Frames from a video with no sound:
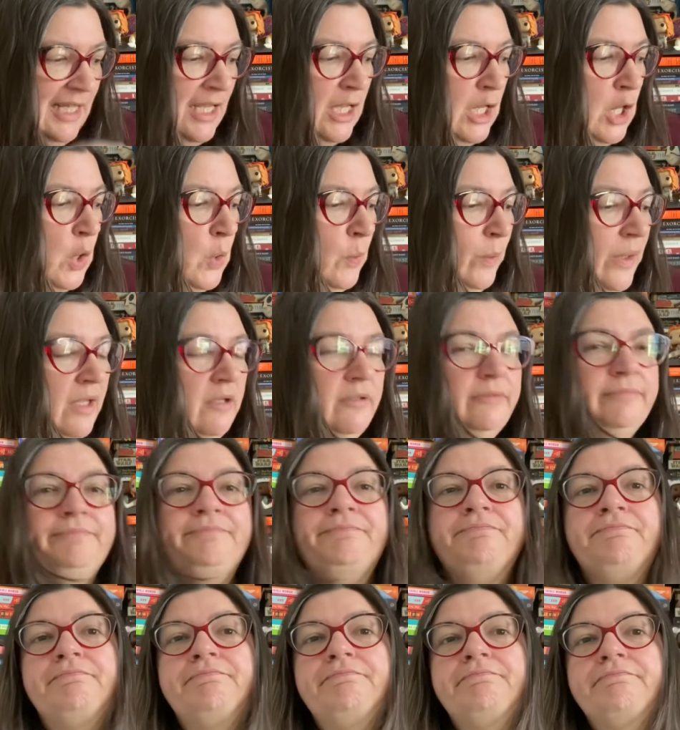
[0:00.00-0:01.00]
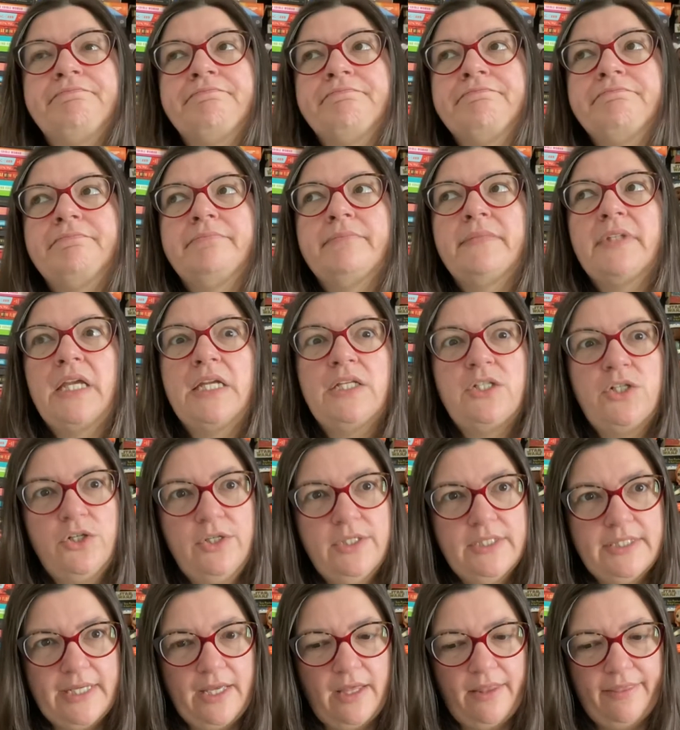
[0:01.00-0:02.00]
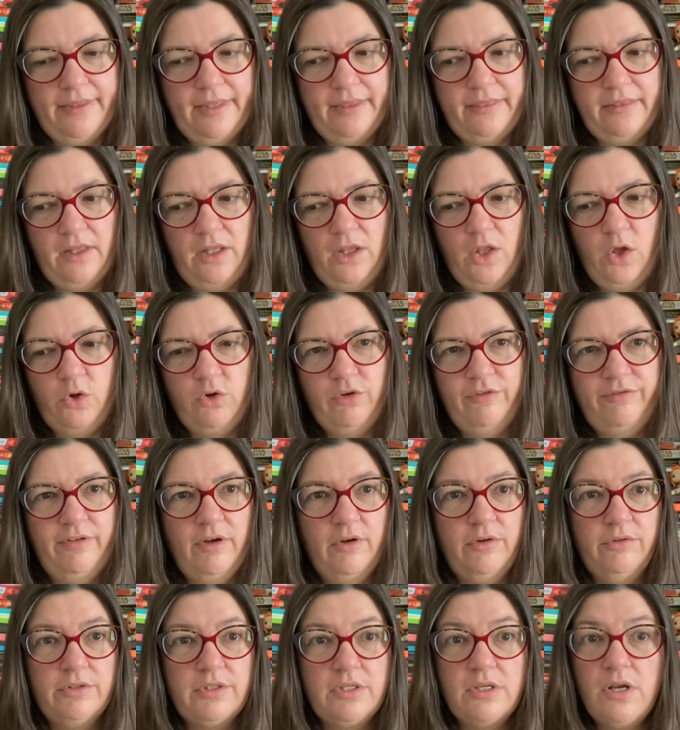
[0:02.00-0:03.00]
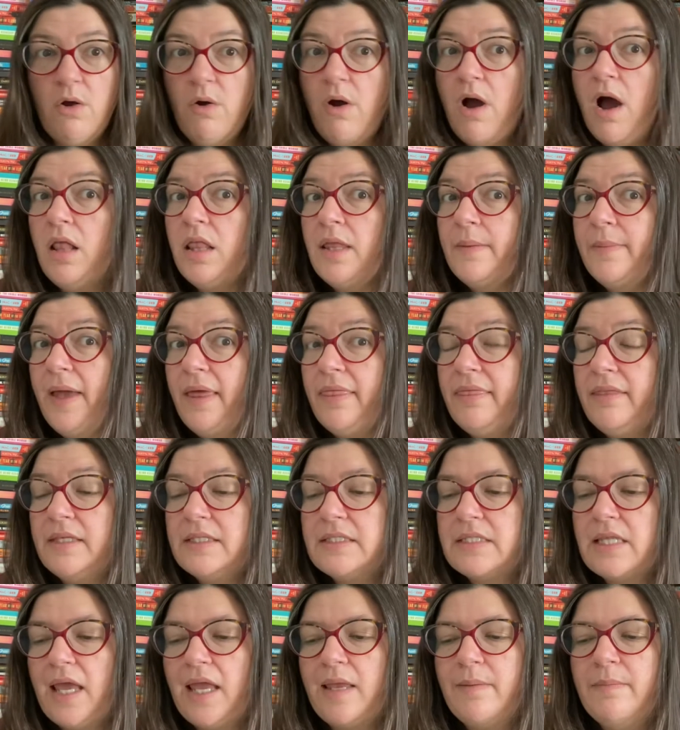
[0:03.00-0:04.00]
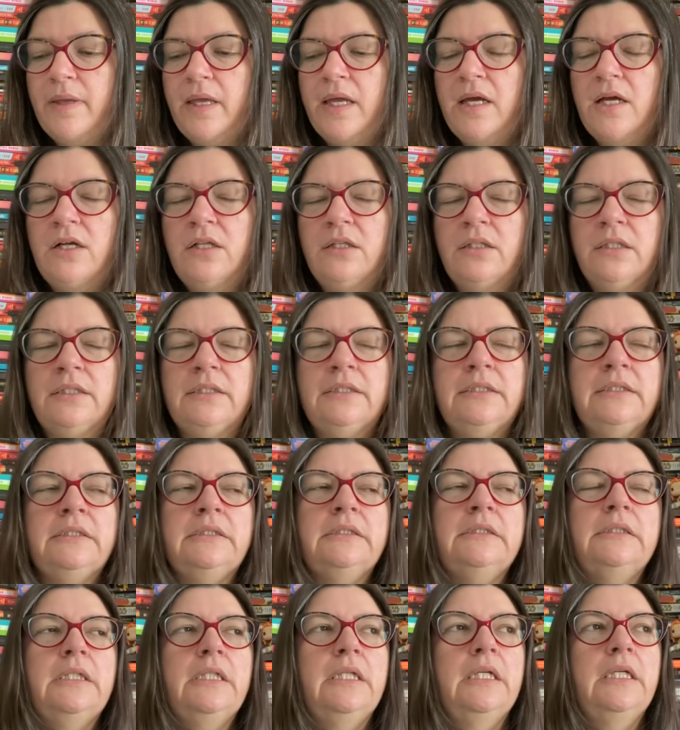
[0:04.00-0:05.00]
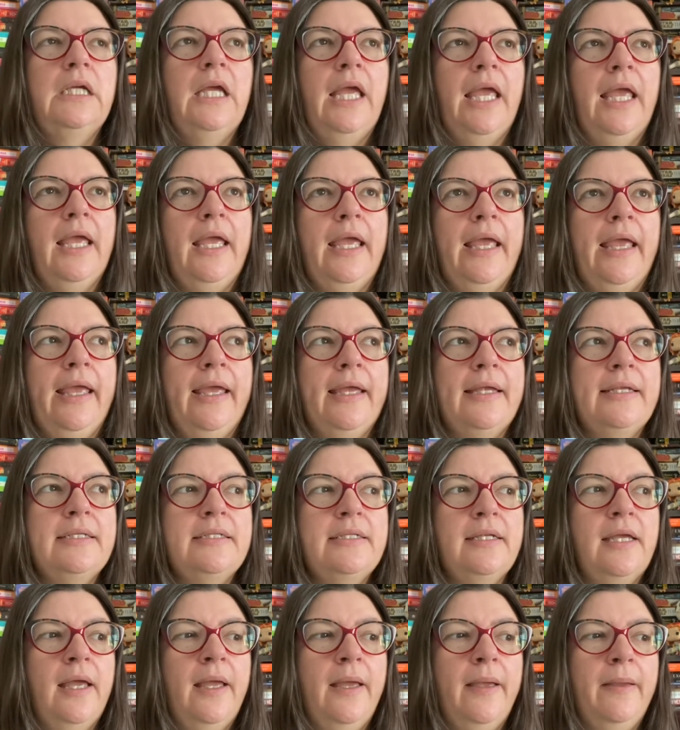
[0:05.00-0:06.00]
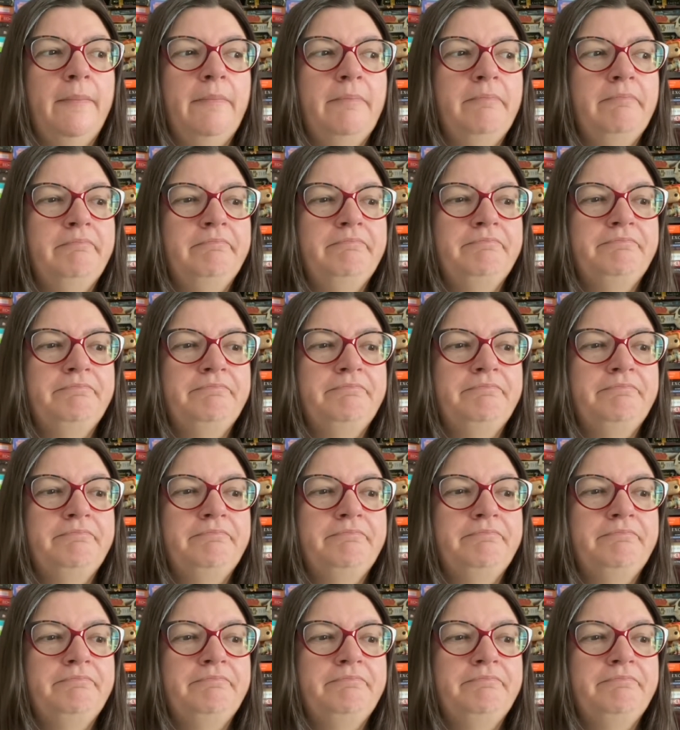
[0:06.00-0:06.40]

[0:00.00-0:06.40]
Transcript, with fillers: Well, it turns out that the local folks know all about this hay bale, and um,